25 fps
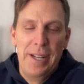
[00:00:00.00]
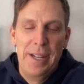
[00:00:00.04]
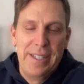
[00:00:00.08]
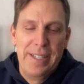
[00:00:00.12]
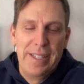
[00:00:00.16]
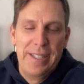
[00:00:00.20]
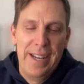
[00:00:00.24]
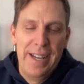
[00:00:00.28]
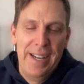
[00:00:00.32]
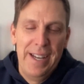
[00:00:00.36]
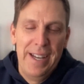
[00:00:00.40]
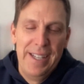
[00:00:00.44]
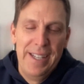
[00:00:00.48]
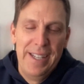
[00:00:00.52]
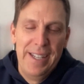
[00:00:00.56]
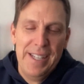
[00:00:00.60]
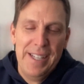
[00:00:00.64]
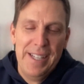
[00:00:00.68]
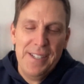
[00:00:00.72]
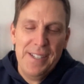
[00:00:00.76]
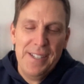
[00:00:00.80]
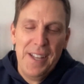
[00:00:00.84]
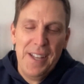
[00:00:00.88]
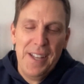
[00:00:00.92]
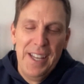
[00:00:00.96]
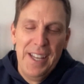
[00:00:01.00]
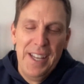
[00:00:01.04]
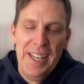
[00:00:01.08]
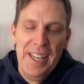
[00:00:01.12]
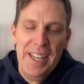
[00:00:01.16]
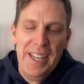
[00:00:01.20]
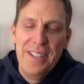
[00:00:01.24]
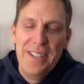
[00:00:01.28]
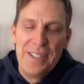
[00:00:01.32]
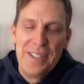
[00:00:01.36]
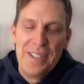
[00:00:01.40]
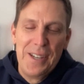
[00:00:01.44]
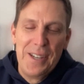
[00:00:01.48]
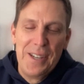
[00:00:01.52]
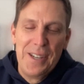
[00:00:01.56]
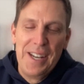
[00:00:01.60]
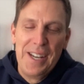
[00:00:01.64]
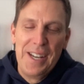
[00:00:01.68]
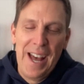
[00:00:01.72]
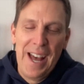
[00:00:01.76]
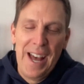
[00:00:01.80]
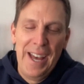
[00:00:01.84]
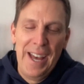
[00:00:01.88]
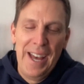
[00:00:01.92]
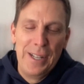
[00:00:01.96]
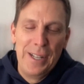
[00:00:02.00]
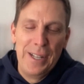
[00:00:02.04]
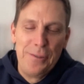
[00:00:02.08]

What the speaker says: But he's a good guy.